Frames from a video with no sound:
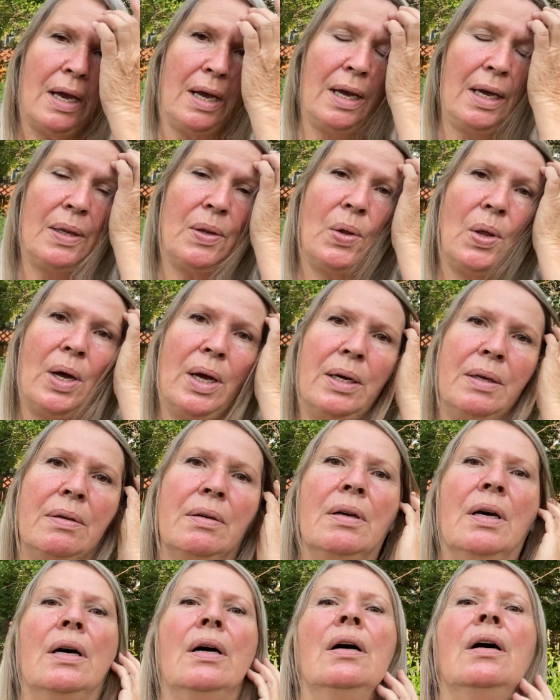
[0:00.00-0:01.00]
And
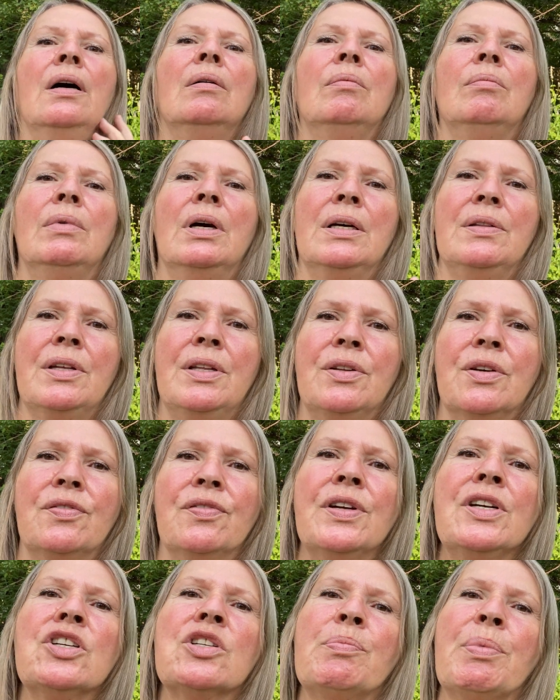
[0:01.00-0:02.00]
then they're
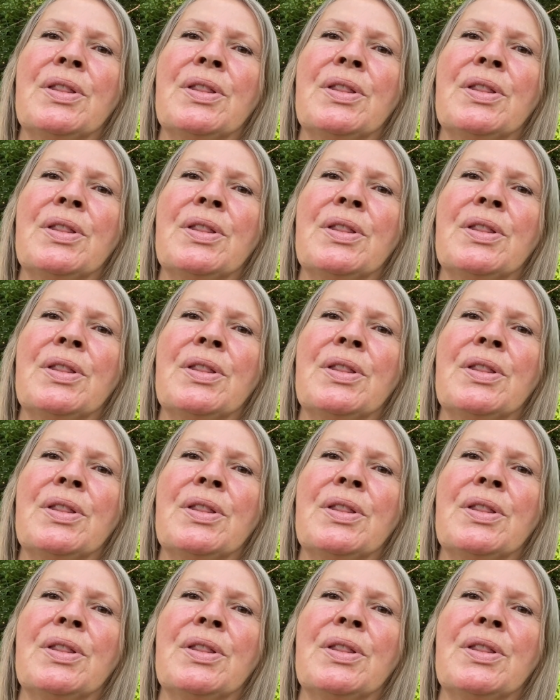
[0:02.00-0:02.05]
finished.